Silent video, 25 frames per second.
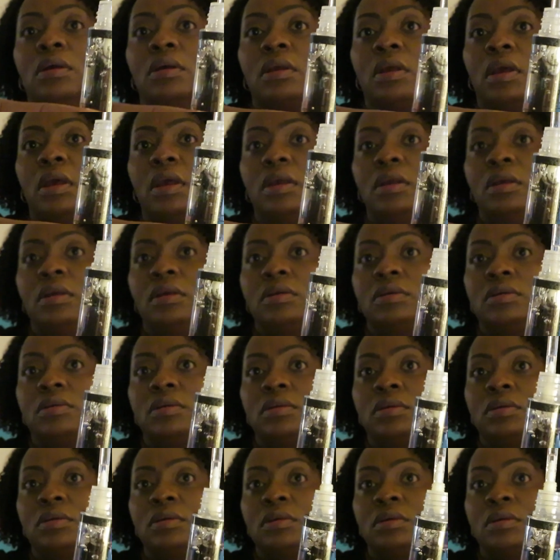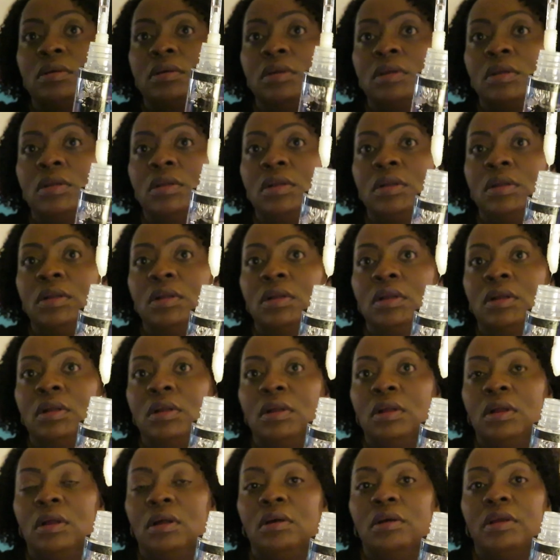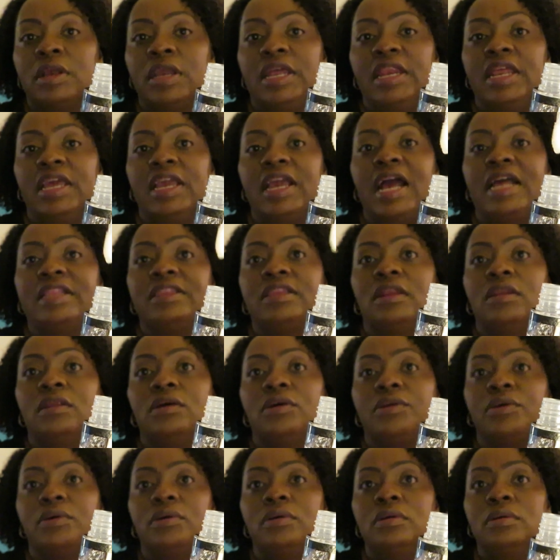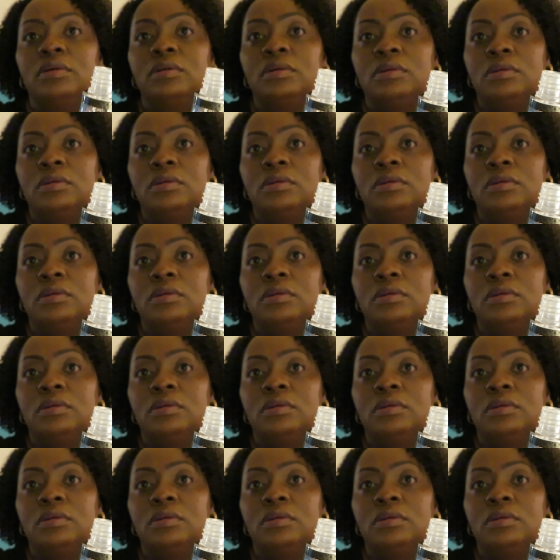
Okay. Okay, they got the little